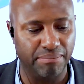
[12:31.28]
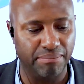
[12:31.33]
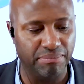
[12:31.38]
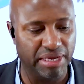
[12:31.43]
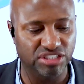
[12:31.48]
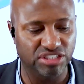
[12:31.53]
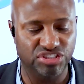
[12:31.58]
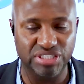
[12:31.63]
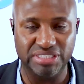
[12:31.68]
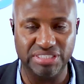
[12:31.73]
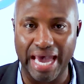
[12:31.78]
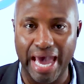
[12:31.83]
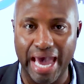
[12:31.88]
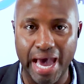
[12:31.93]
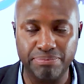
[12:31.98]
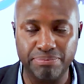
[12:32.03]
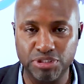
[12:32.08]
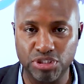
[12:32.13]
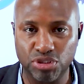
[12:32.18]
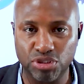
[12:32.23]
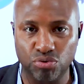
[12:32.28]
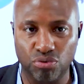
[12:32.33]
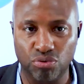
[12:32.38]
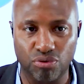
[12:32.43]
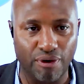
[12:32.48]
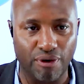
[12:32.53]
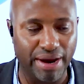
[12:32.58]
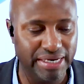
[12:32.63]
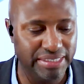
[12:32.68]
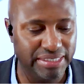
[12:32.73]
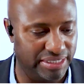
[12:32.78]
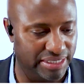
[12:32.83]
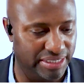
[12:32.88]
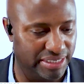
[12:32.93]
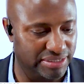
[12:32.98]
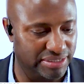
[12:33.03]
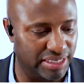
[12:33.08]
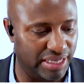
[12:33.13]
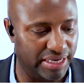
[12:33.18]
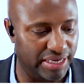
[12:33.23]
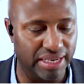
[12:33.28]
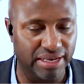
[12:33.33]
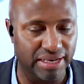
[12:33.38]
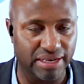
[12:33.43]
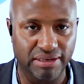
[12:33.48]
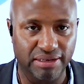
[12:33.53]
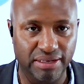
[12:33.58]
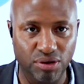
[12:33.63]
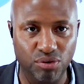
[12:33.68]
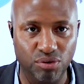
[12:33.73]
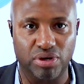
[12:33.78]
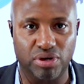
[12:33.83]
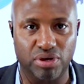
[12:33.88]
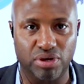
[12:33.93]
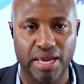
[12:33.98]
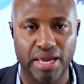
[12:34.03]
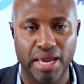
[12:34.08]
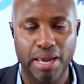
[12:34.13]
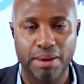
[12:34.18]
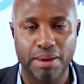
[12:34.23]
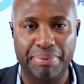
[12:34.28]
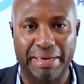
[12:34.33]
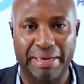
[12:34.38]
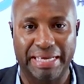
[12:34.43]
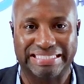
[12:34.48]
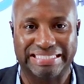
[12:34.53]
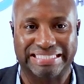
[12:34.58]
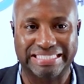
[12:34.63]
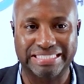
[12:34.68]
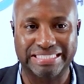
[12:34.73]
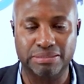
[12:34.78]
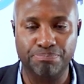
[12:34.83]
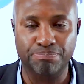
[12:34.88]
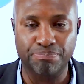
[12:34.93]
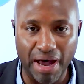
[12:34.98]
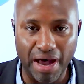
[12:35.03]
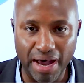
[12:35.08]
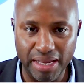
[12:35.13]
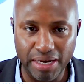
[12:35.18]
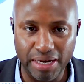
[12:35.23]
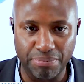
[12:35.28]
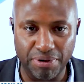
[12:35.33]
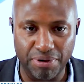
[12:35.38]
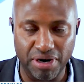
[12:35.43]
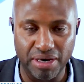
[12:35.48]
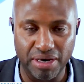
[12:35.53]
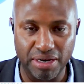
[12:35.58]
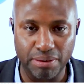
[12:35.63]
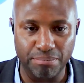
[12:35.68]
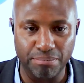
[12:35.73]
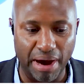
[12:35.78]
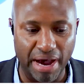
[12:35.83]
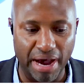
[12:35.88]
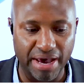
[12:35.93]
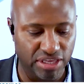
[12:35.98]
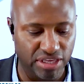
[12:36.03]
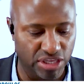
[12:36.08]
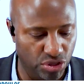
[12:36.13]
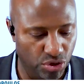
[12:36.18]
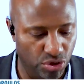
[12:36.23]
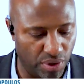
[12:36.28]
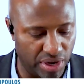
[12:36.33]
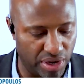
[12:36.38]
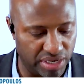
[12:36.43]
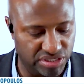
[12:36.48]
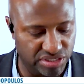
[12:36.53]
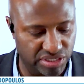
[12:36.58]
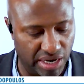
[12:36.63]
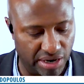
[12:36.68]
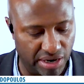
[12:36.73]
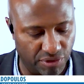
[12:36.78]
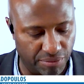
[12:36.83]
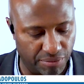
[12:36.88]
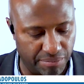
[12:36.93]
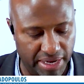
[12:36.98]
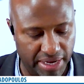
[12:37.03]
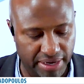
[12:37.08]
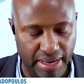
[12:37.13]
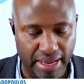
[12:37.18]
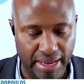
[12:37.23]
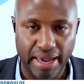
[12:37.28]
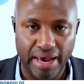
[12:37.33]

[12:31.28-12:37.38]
just absolute craziness, like literally being spied upon by the U.S. government.